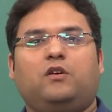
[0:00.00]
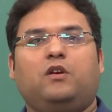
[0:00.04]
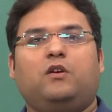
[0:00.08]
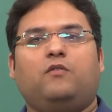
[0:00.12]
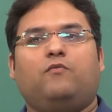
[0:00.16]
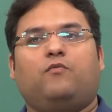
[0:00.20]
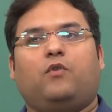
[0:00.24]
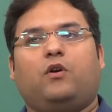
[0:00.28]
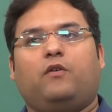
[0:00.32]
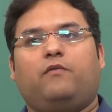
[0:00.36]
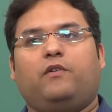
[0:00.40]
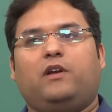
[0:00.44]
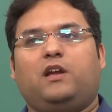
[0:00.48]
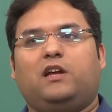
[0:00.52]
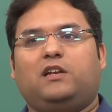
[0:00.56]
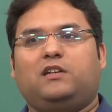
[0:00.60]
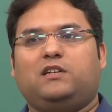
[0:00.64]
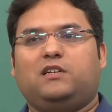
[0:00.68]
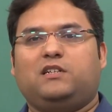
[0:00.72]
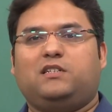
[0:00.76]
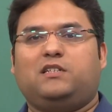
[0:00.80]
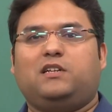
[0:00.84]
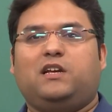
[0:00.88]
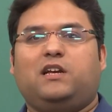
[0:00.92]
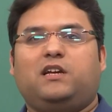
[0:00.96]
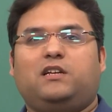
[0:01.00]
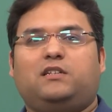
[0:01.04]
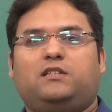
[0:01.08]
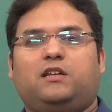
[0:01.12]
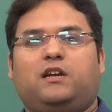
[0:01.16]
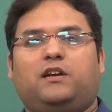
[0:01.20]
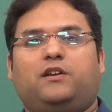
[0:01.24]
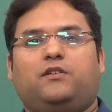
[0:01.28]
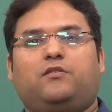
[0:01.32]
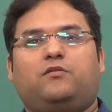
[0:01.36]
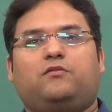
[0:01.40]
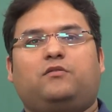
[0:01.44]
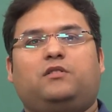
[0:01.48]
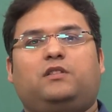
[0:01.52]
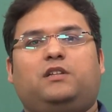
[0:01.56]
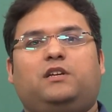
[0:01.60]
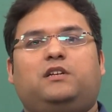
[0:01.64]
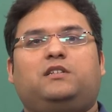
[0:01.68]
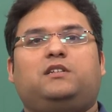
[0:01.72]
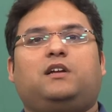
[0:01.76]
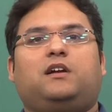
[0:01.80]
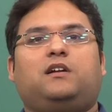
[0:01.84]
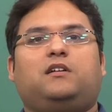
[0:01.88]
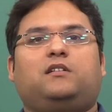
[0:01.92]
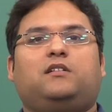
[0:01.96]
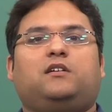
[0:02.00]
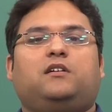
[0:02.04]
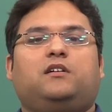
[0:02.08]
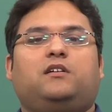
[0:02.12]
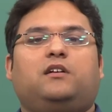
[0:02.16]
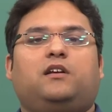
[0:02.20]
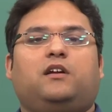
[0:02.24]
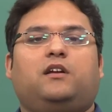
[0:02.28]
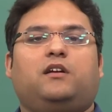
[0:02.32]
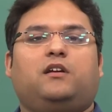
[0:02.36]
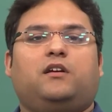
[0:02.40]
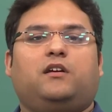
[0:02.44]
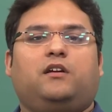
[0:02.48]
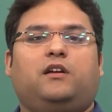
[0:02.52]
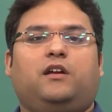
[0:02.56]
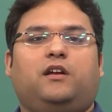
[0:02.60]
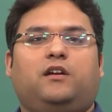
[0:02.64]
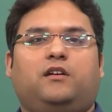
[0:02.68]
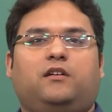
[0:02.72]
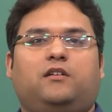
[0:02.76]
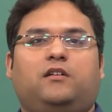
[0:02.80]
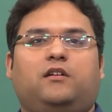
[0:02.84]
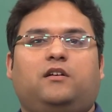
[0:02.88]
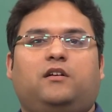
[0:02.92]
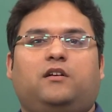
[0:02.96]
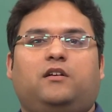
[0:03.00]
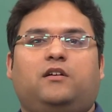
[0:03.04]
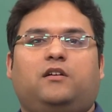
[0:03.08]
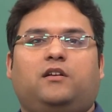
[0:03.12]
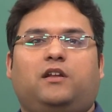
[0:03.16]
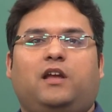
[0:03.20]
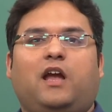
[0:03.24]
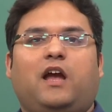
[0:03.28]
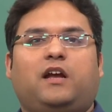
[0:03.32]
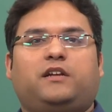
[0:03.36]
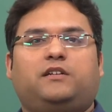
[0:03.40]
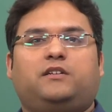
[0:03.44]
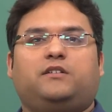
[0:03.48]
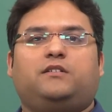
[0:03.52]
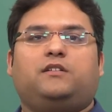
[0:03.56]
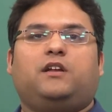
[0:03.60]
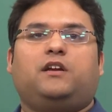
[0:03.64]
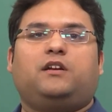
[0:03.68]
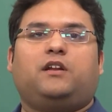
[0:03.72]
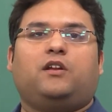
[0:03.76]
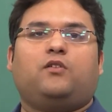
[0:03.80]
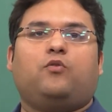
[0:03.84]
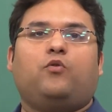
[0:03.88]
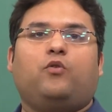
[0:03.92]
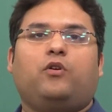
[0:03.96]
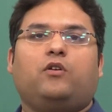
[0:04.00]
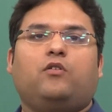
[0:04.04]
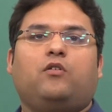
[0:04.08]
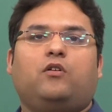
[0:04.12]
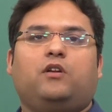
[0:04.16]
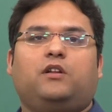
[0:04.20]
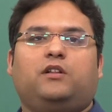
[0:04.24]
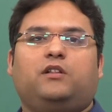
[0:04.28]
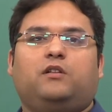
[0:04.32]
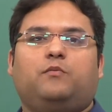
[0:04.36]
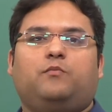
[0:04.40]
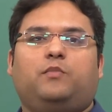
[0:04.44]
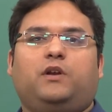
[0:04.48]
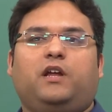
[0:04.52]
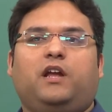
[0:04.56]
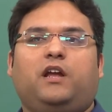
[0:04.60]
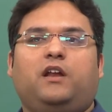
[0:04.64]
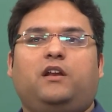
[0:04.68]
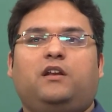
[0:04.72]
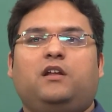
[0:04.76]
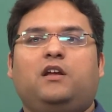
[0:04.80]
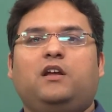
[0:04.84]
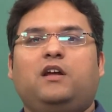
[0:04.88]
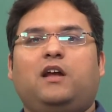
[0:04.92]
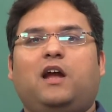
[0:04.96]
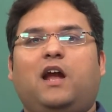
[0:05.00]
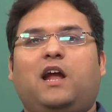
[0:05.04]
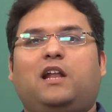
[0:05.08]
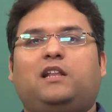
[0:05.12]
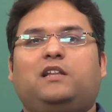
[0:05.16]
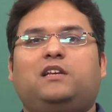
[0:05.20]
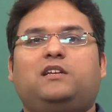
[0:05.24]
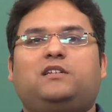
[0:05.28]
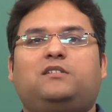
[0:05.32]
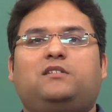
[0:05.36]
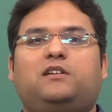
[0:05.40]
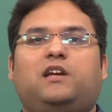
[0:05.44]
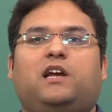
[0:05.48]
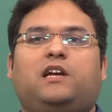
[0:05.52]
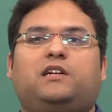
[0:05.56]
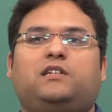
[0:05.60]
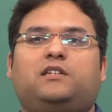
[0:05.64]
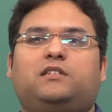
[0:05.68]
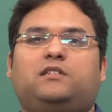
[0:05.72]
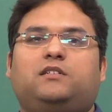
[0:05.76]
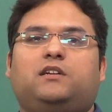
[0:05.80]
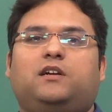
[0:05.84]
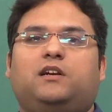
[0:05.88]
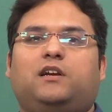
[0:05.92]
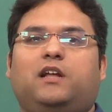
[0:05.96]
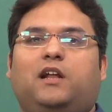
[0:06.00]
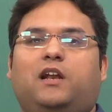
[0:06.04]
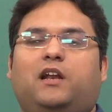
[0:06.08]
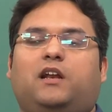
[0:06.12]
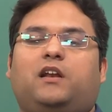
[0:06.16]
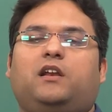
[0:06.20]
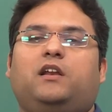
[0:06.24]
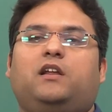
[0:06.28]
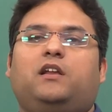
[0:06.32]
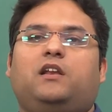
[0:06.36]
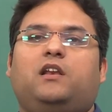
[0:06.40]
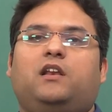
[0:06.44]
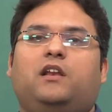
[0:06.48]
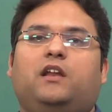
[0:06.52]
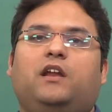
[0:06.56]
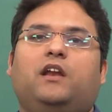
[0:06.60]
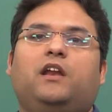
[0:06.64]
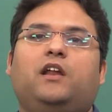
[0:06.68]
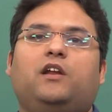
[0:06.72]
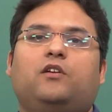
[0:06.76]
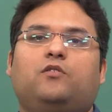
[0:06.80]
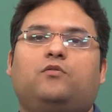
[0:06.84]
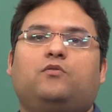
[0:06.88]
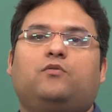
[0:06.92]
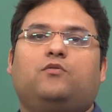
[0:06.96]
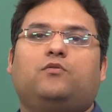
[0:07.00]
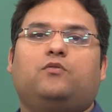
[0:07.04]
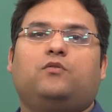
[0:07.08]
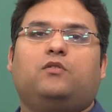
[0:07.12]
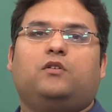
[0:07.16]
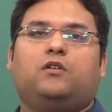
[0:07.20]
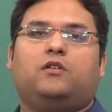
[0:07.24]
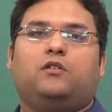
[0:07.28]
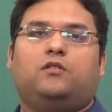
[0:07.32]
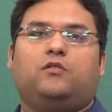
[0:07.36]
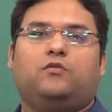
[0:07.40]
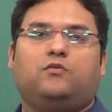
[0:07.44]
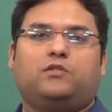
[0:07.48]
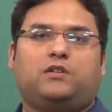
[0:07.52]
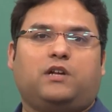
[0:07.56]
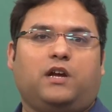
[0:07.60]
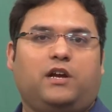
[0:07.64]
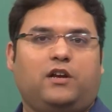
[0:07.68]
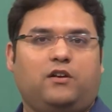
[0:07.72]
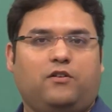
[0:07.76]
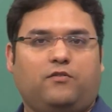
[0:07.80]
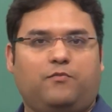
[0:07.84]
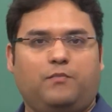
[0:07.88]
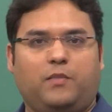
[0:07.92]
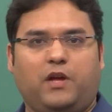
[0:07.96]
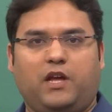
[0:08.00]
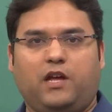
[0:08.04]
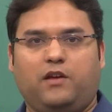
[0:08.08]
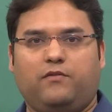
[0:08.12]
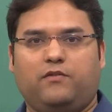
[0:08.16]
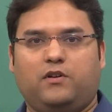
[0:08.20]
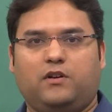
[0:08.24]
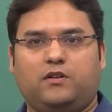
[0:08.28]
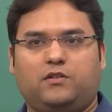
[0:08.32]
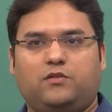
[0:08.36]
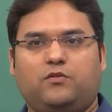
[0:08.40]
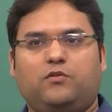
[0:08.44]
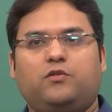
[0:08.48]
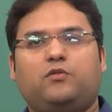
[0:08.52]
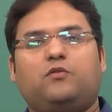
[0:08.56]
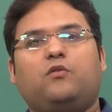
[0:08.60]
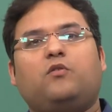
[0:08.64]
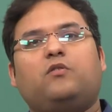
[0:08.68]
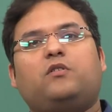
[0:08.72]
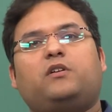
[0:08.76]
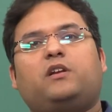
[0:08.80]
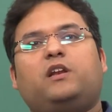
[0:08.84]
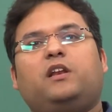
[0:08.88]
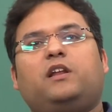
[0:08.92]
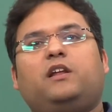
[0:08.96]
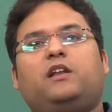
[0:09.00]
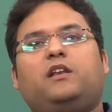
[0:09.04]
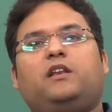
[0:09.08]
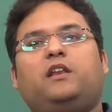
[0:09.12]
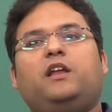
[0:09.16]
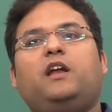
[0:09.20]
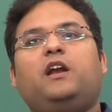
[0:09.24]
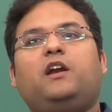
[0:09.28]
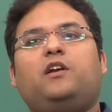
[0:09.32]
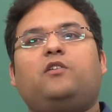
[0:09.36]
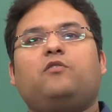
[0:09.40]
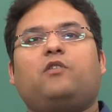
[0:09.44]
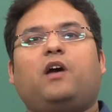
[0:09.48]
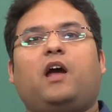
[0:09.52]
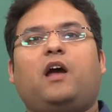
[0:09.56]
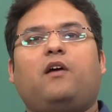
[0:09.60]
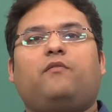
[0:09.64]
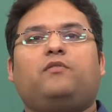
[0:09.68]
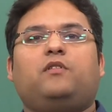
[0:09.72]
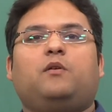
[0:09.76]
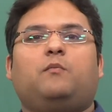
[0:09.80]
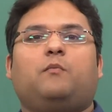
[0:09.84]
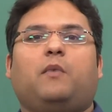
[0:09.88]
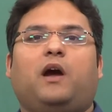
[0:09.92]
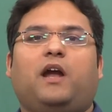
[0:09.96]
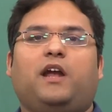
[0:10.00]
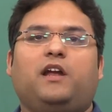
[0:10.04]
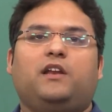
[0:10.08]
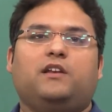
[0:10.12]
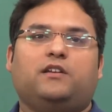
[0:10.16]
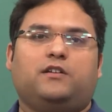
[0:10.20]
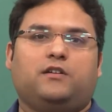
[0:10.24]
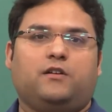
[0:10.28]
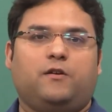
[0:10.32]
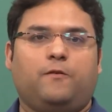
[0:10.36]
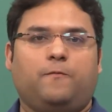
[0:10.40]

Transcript: What we can just say is that these are the reactions that are going on in the brain, and these reactions are directly leading to those kind of behaviors. So you do not really need to have the mind.